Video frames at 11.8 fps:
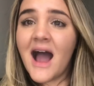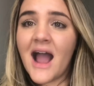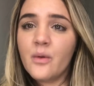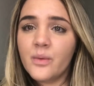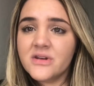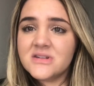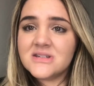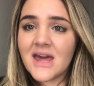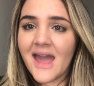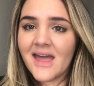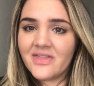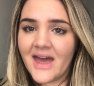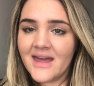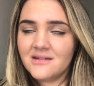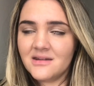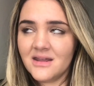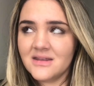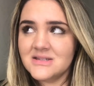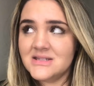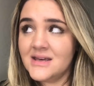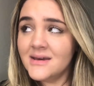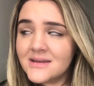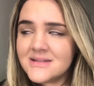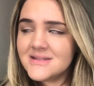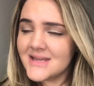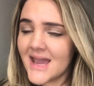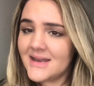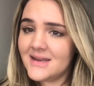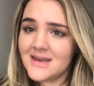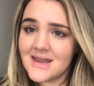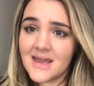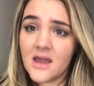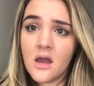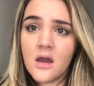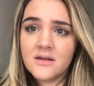I will say the ending is insanity.